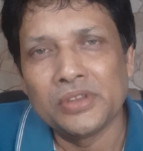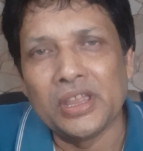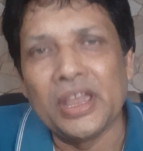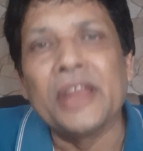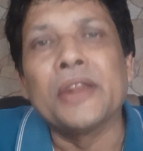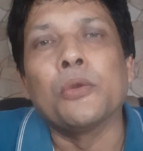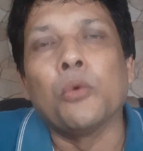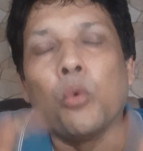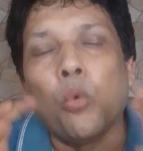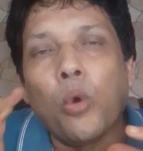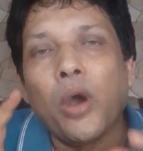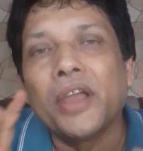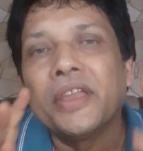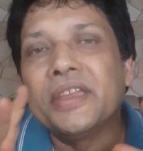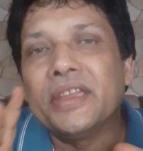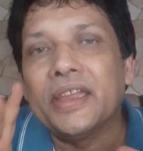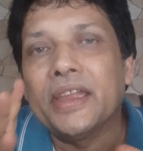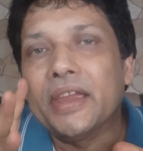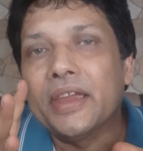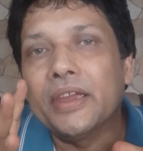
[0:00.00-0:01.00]
and
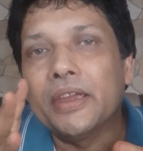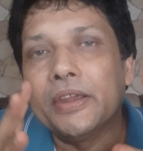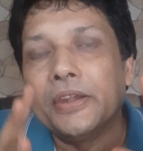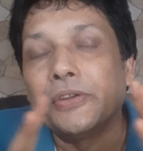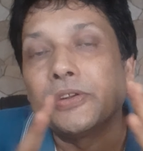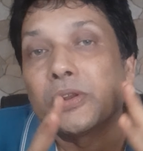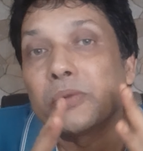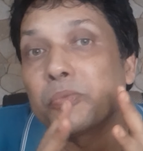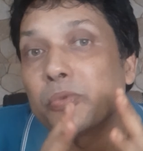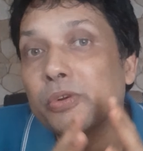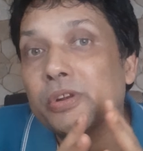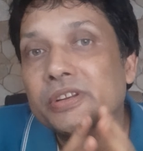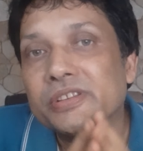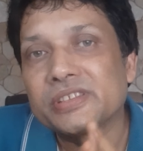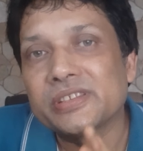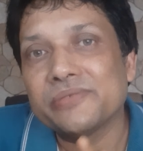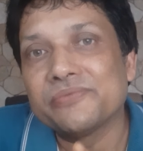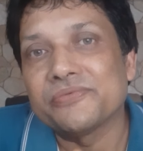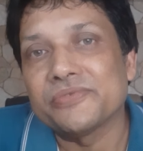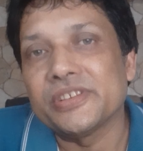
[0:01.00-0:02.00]
why
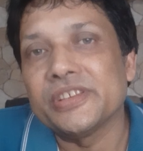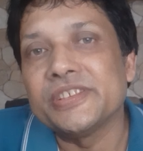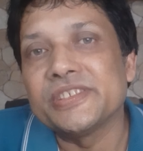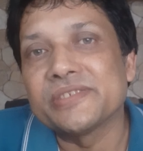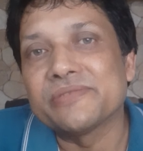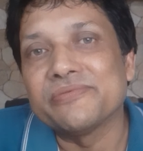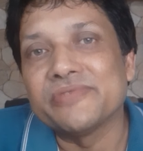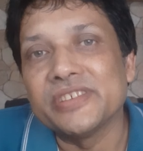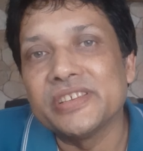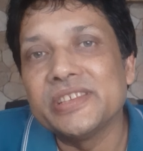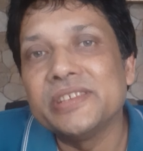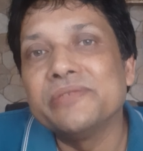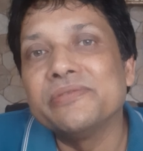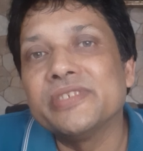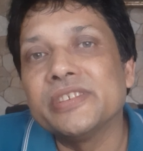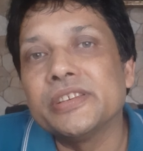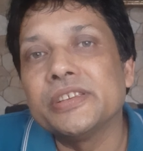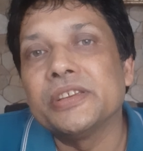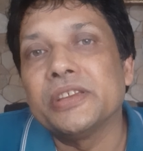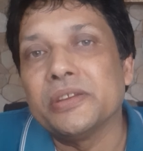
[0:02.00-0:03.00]
entrepreneurship is very,
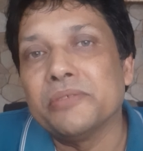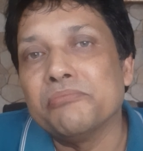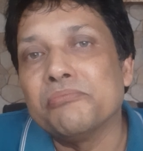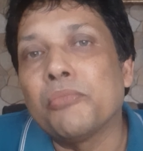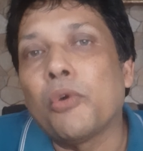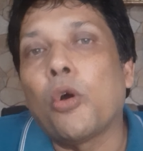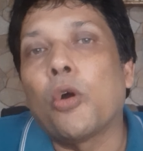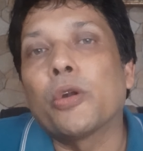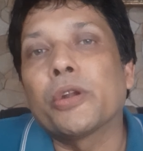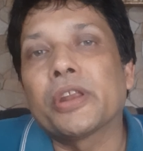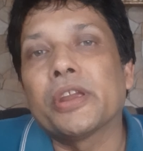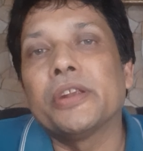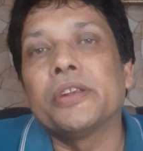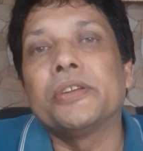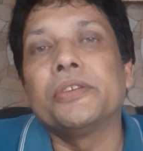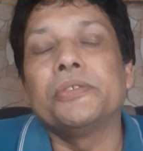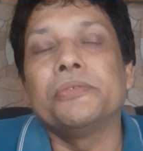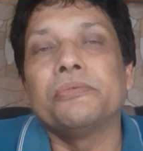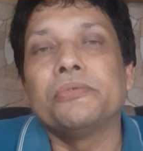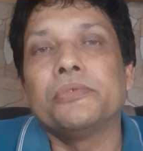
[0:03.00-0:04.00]
very
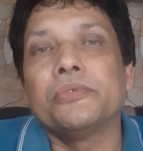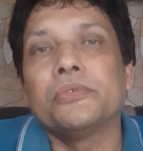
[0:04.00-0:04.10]
important